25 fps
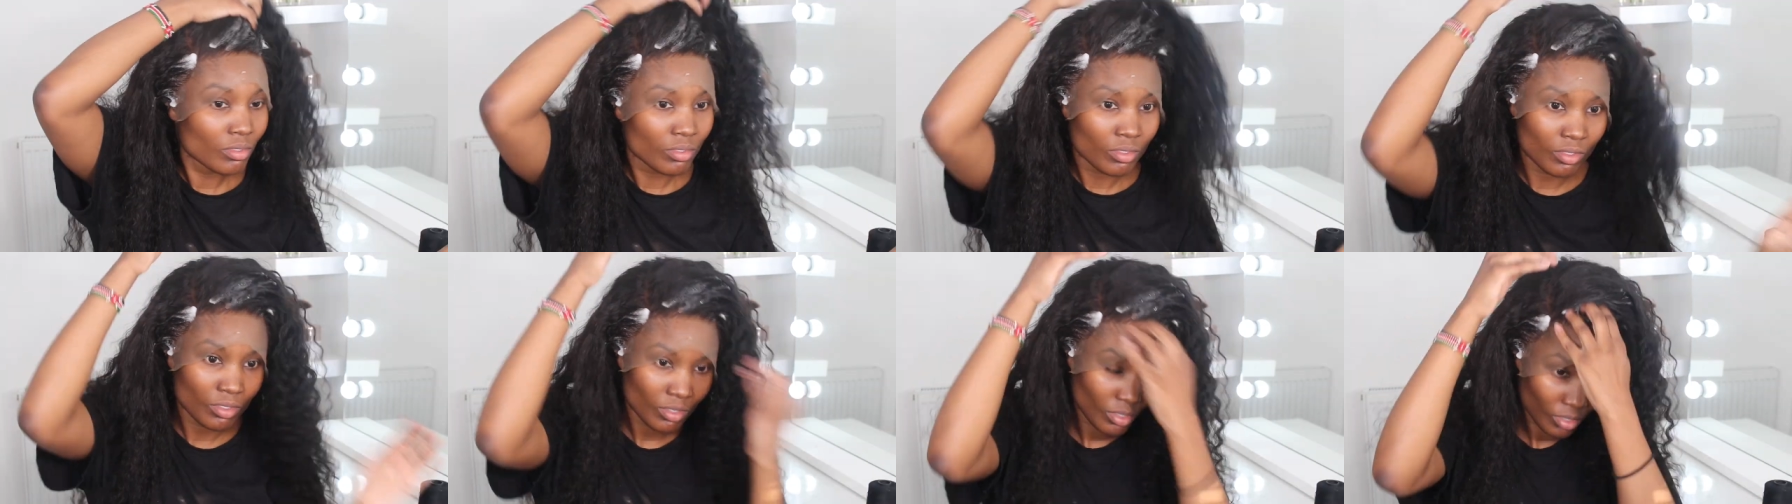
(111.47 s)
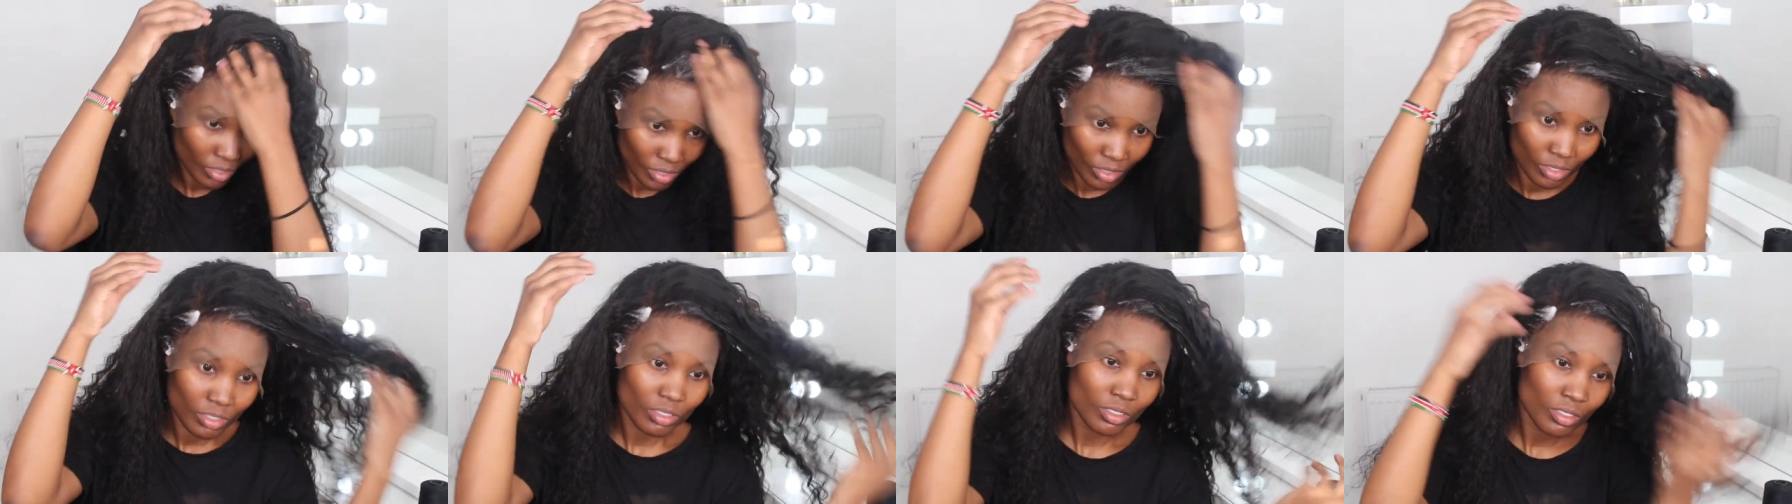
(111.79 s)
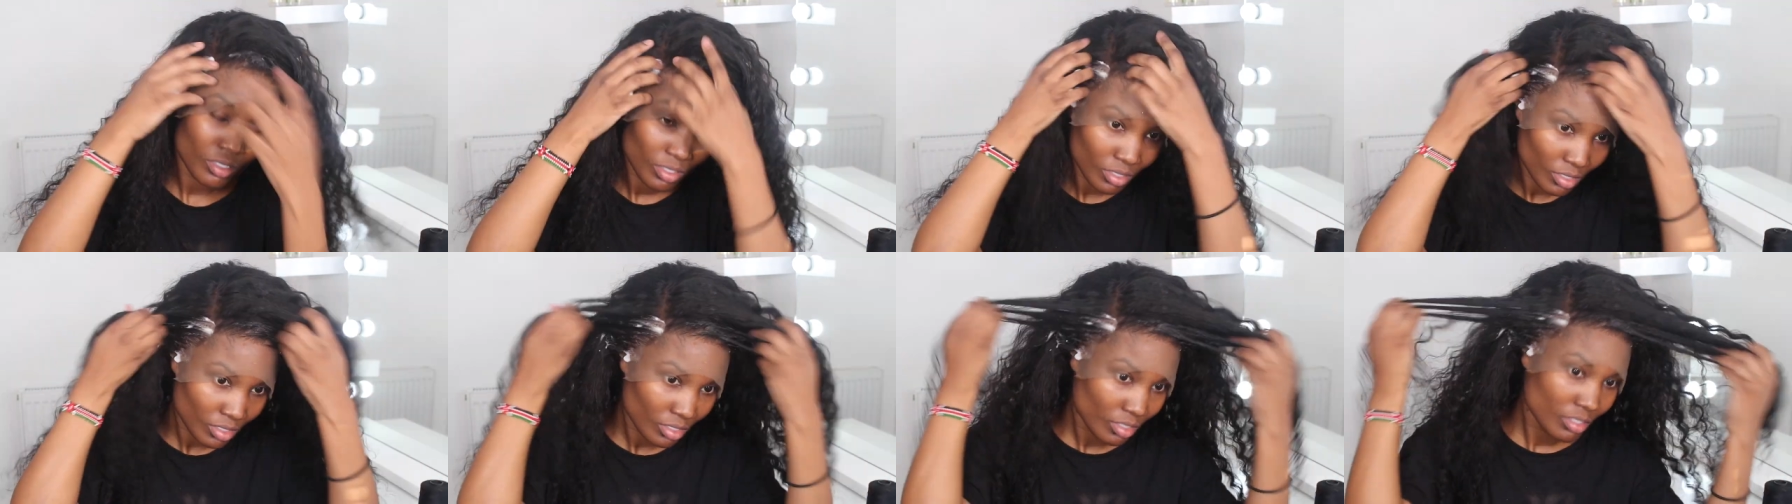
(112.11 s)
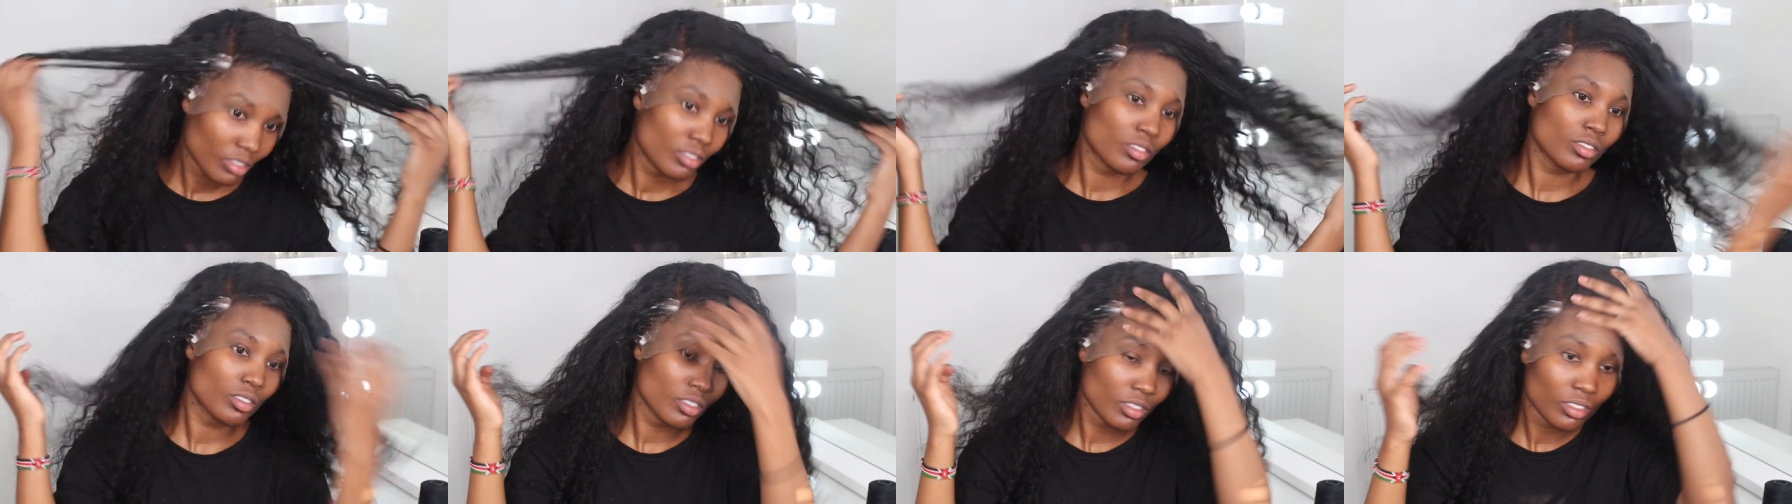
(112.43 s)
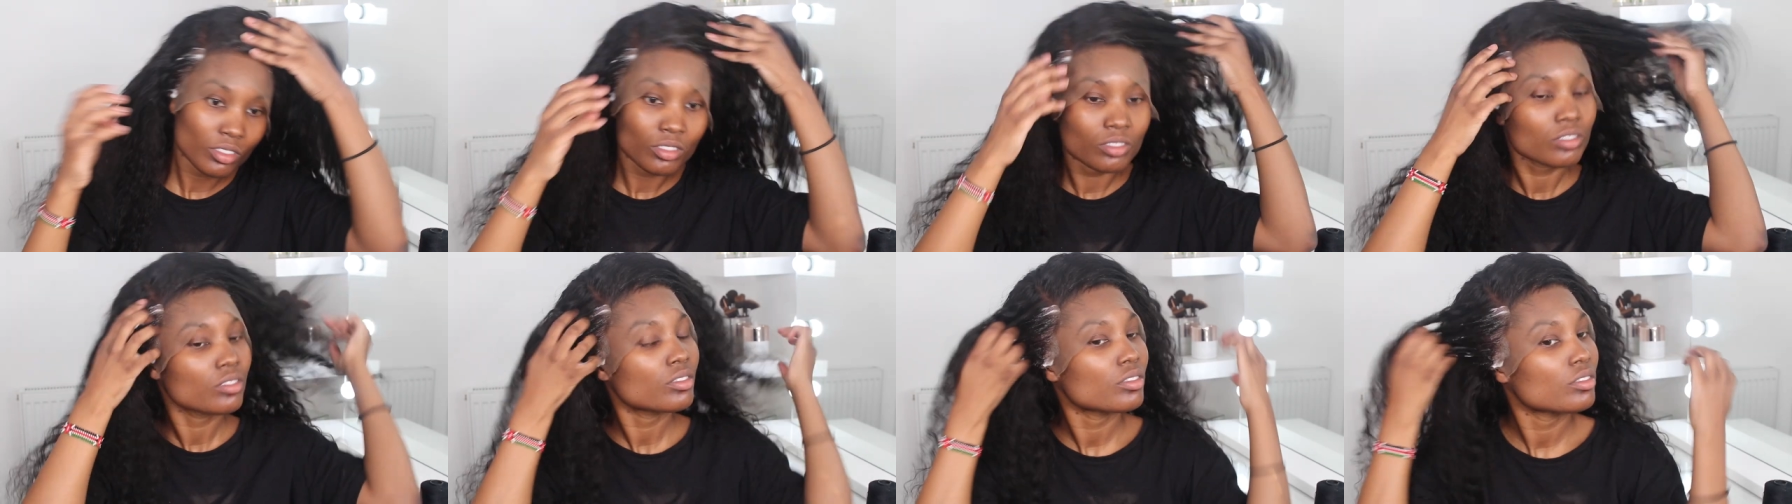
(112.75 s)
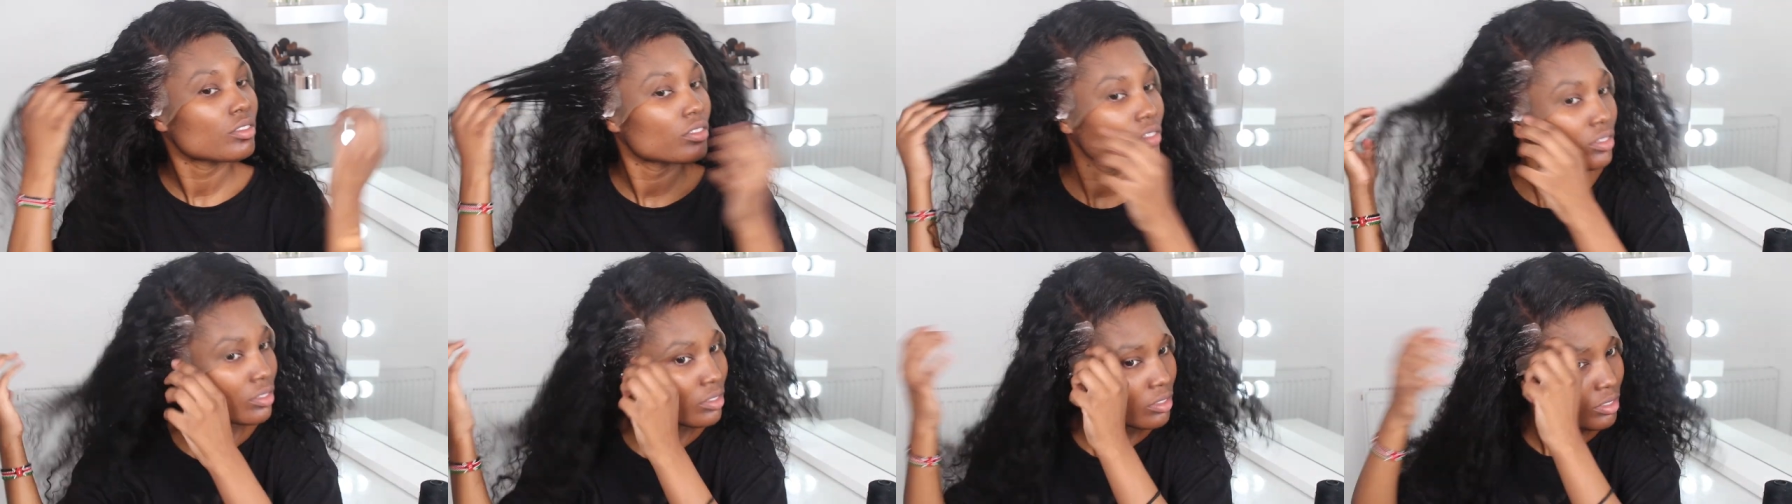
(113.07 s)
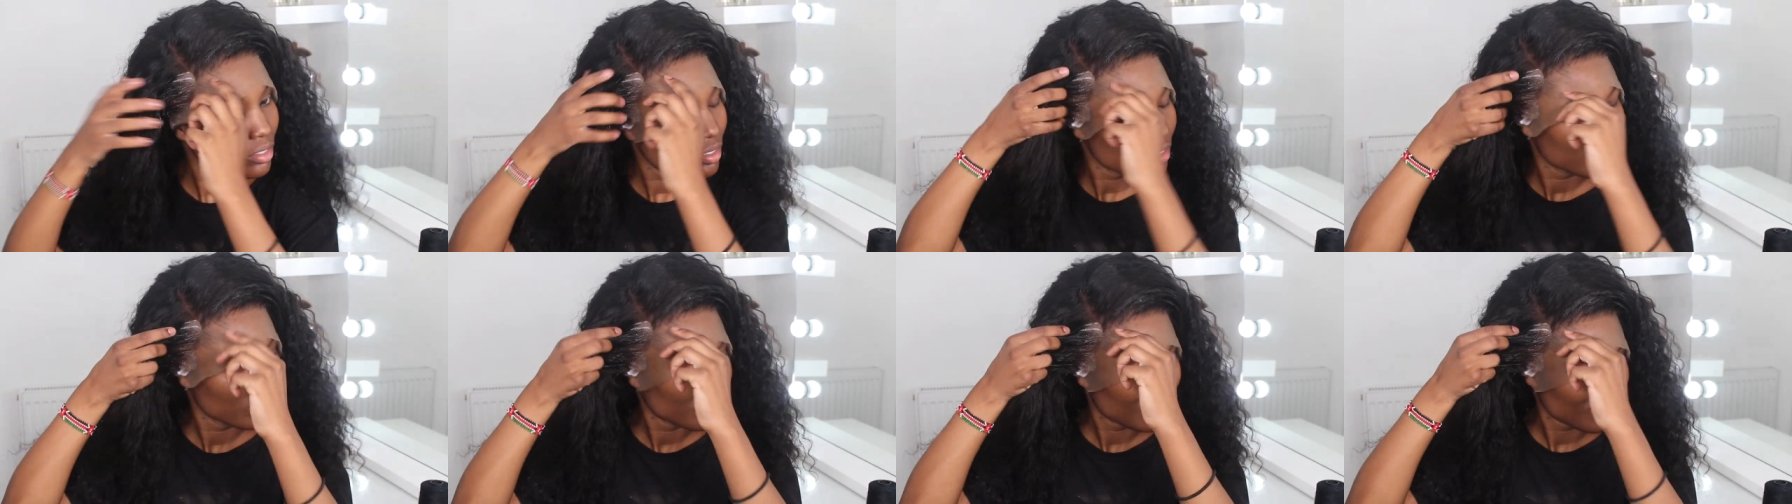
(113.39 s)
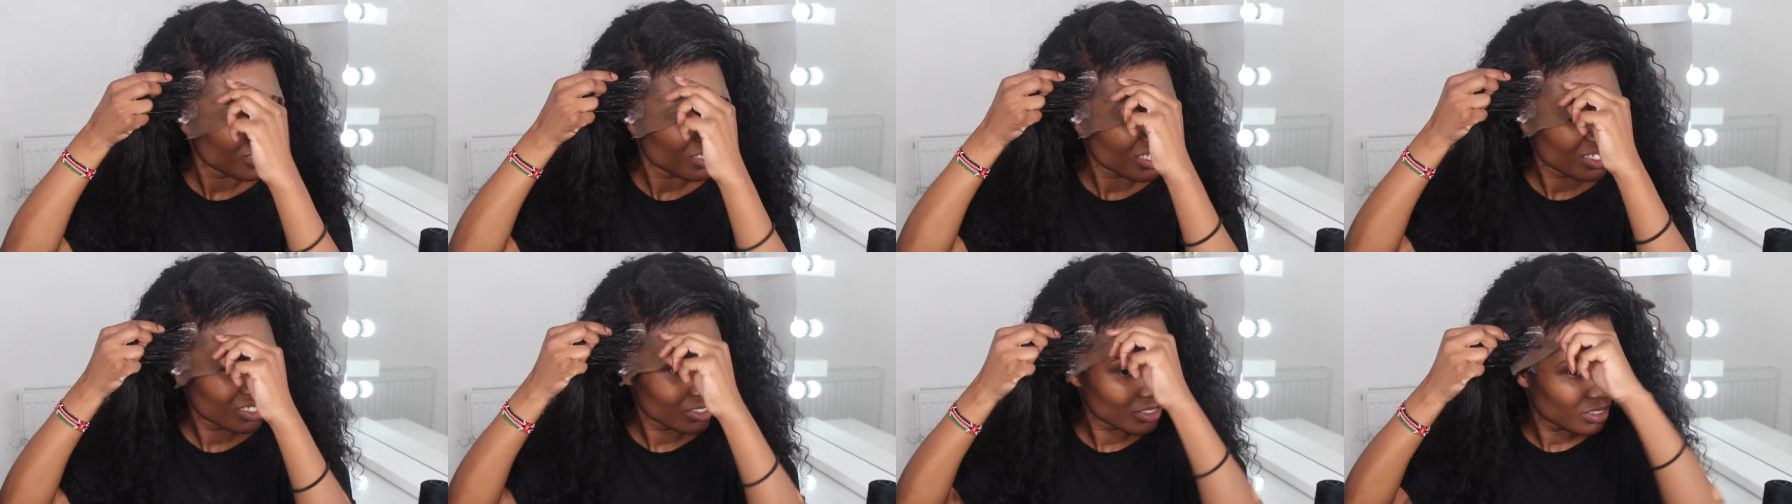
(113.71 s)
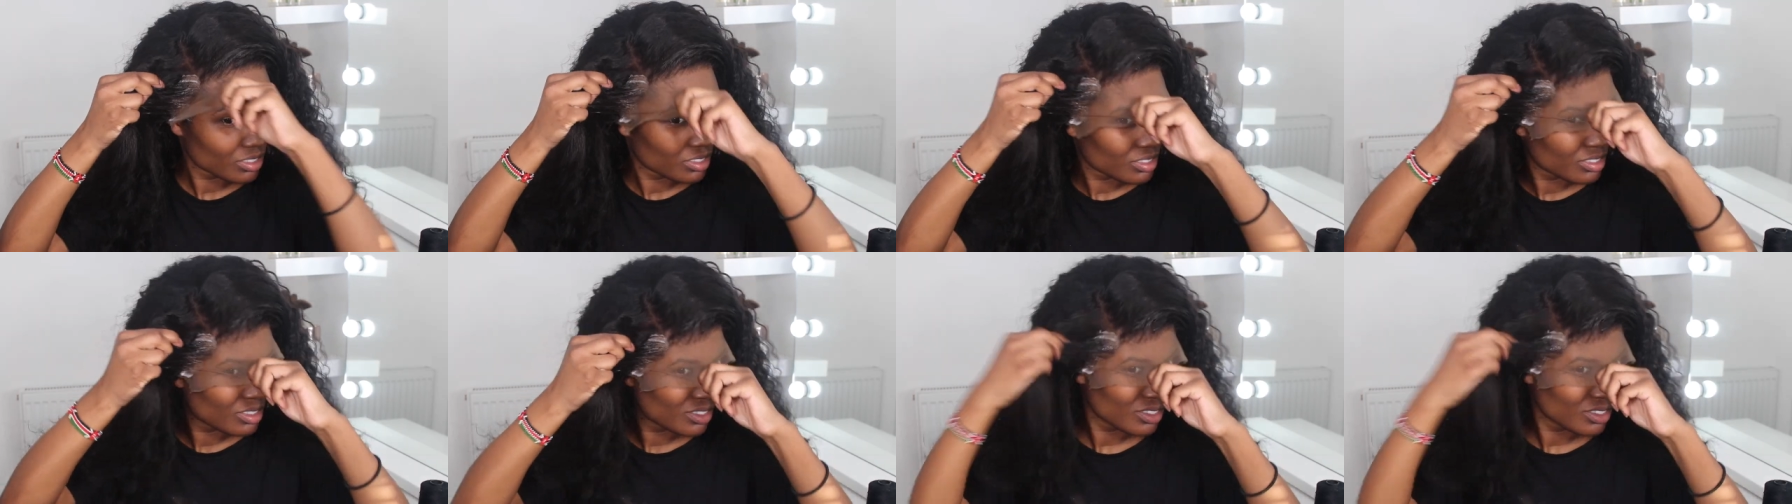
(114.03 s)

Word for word: I'm going to the hairdressers because this can't run anymore, guys.